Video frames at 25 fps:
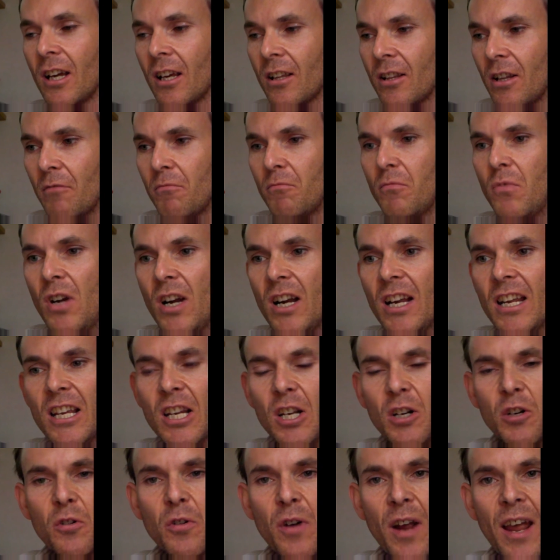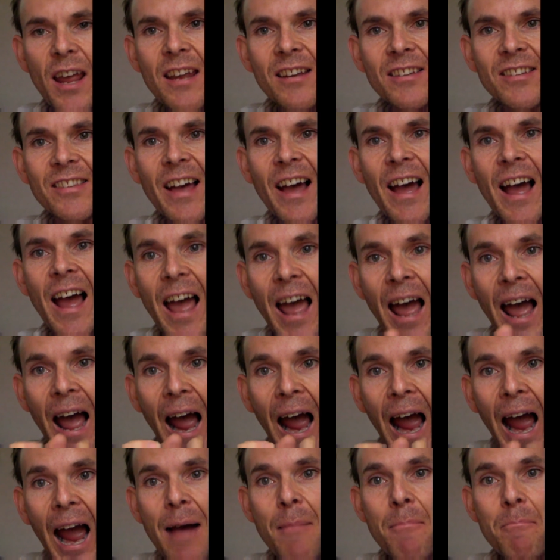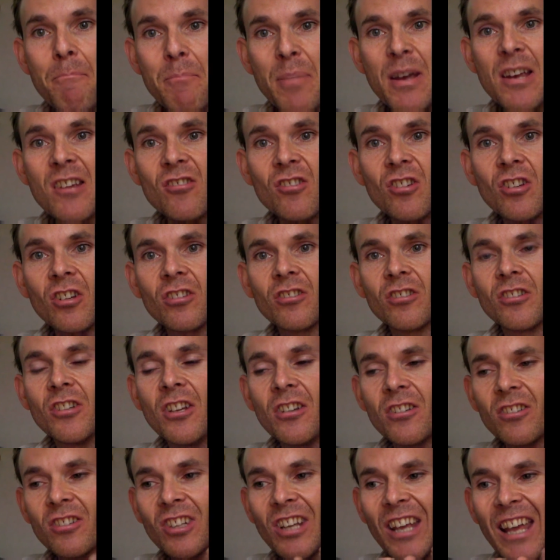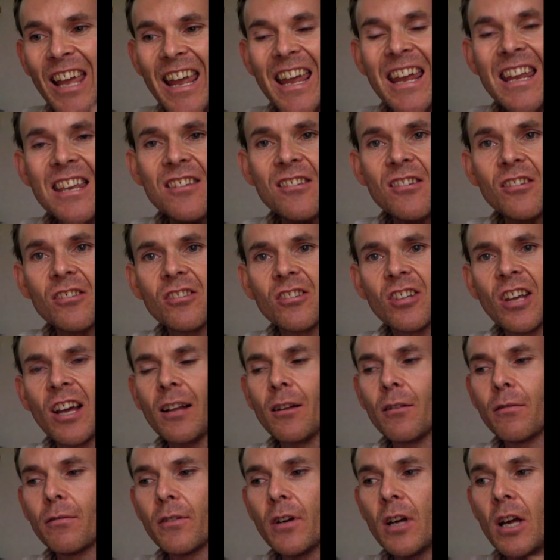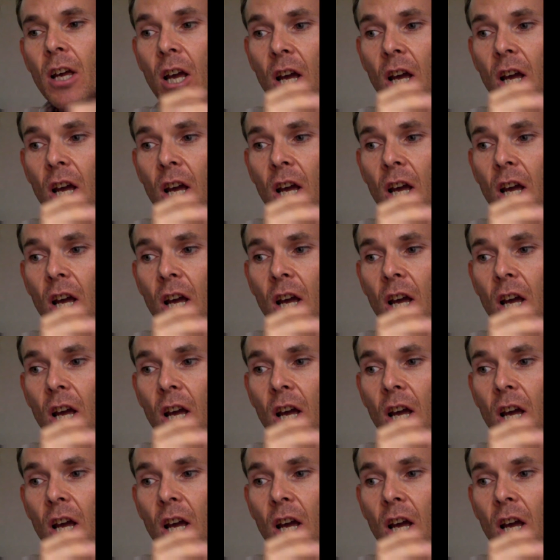that really creates that ambitiousness in yourself.